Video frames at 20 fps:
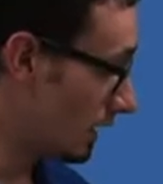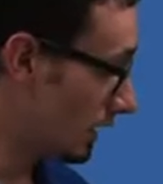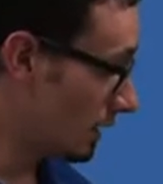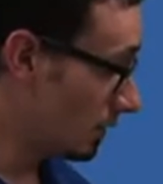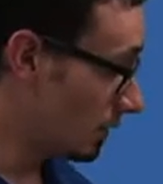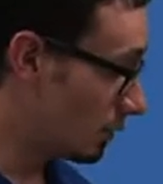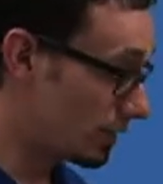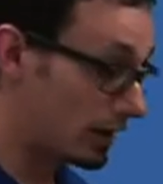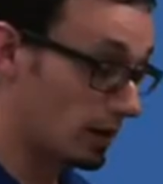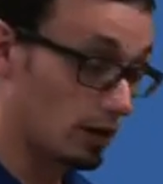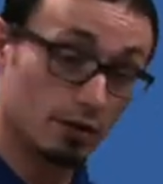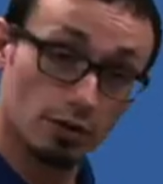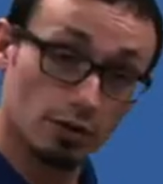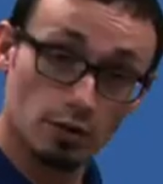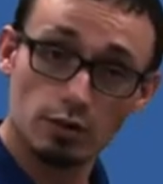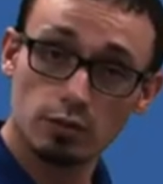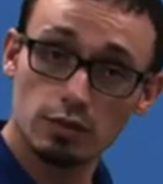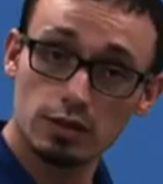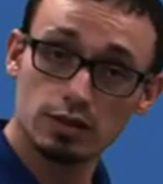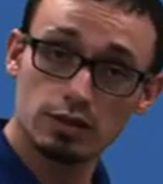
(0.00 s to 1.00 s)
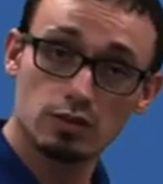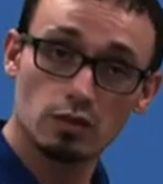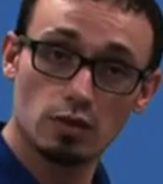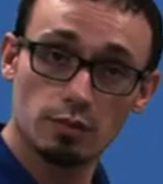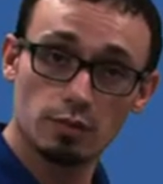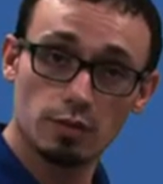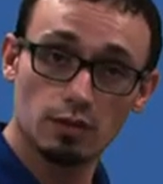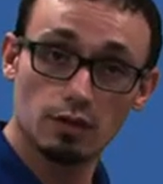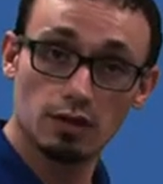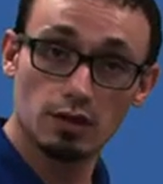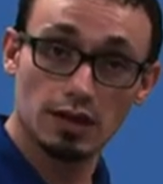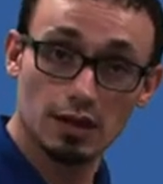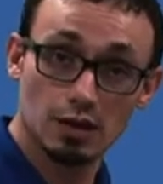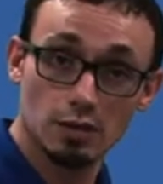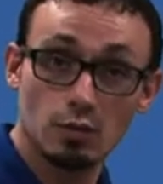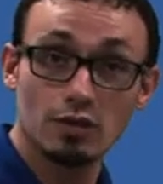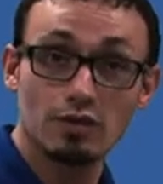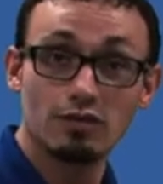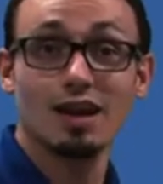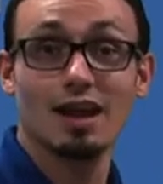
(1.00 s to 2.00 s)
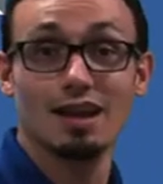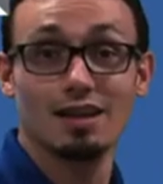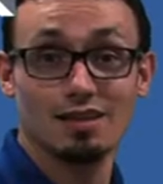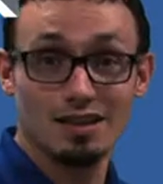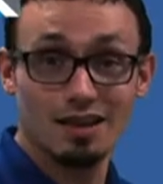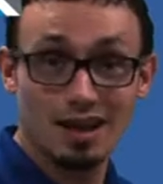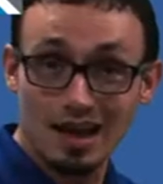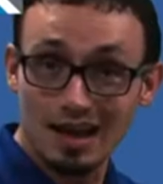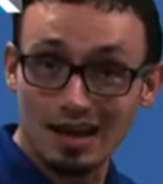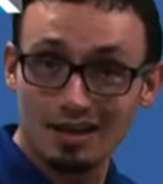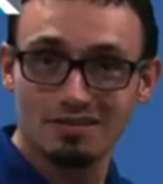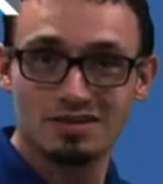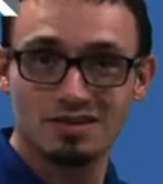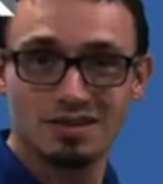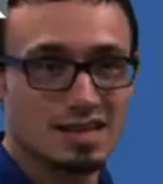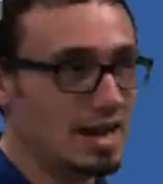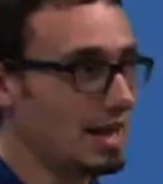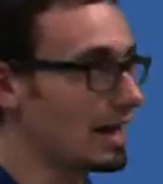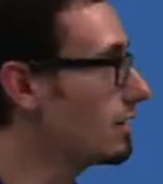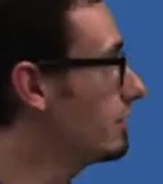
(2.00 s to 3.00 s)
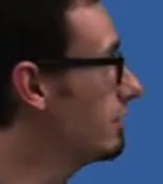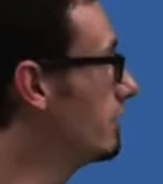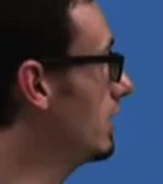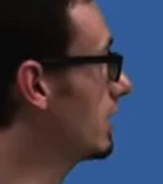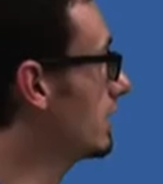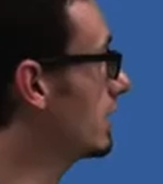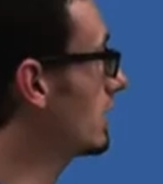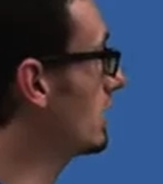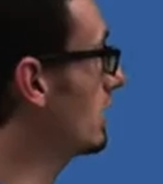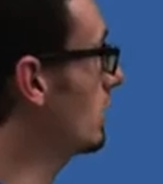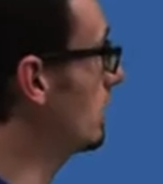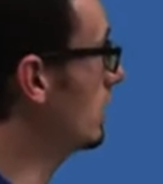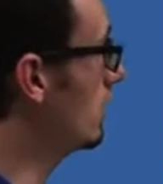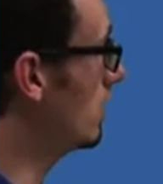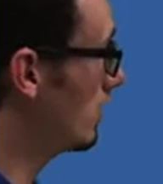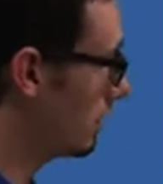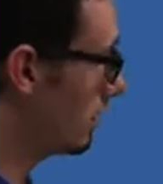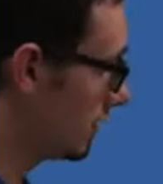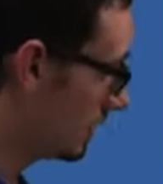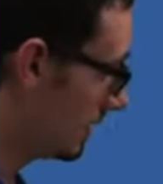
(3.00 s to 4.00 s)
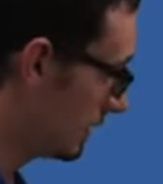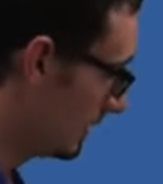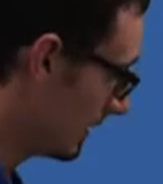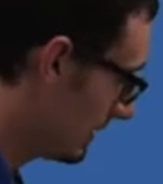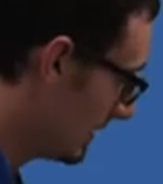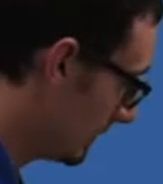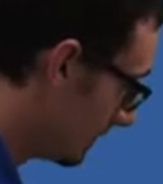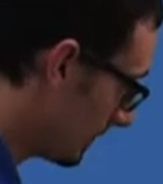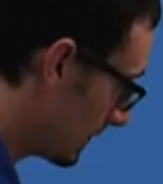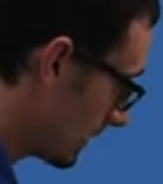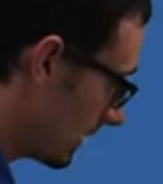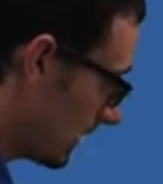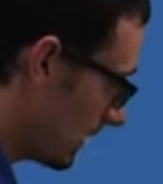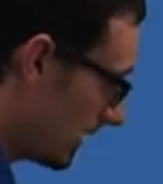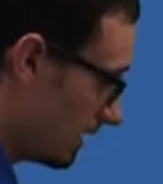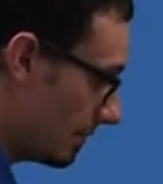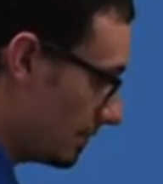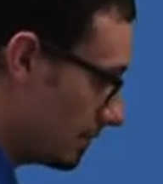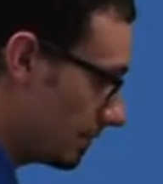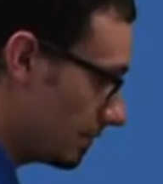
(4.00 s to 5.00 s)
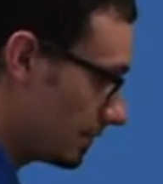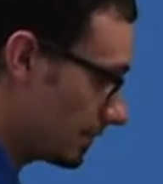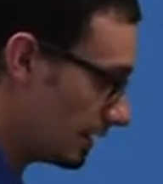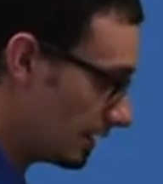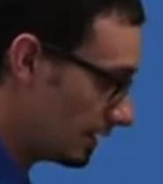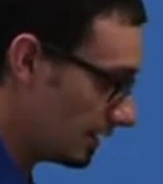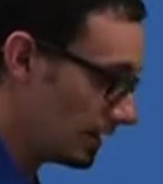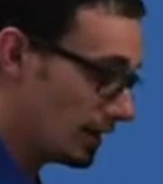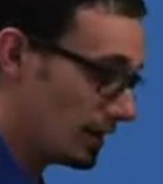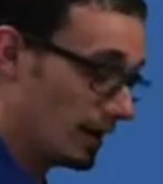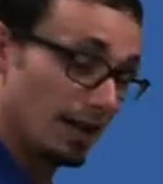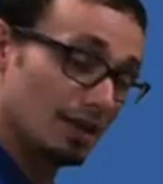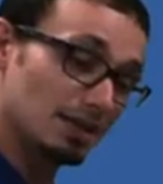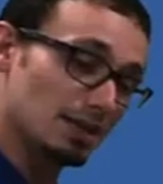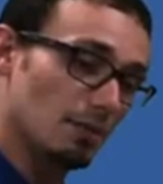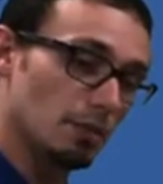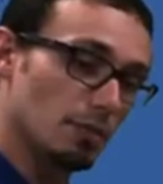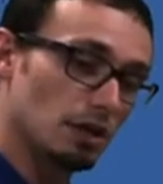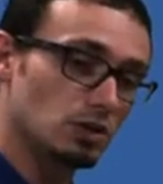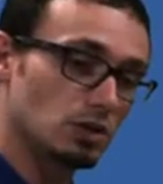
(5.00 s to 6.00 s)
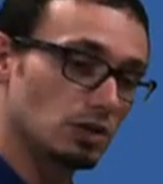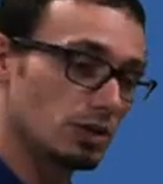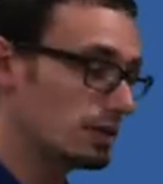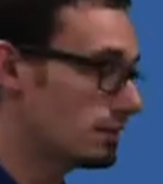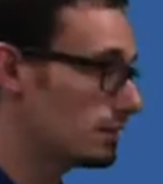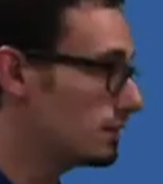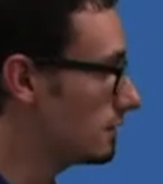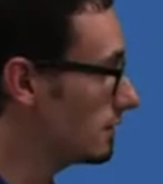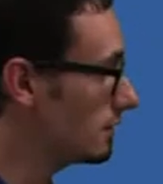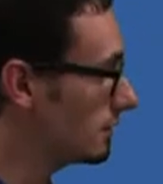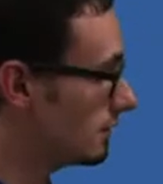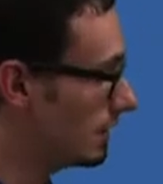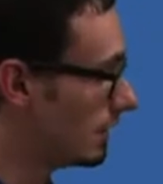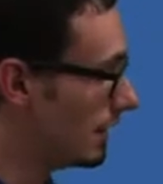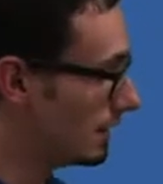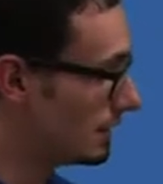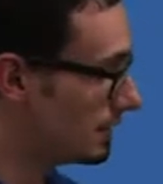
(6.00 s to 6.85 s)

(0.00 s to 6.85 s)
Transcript: with our little 3-story building here, we've got a lot of stack effect going on. And as I mentioned, that